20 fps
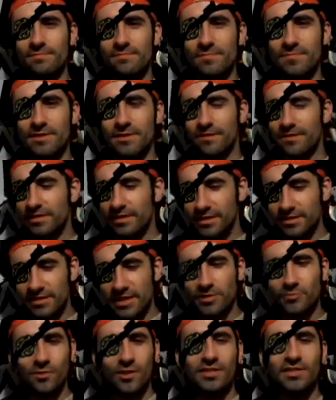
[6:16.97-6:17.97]
there's
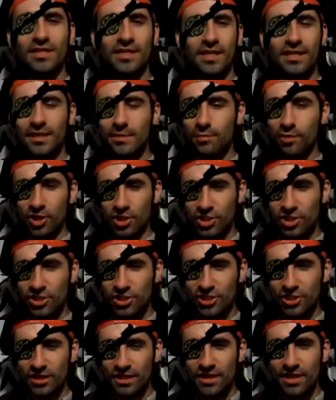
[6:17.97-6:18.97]
this rustling in the bush.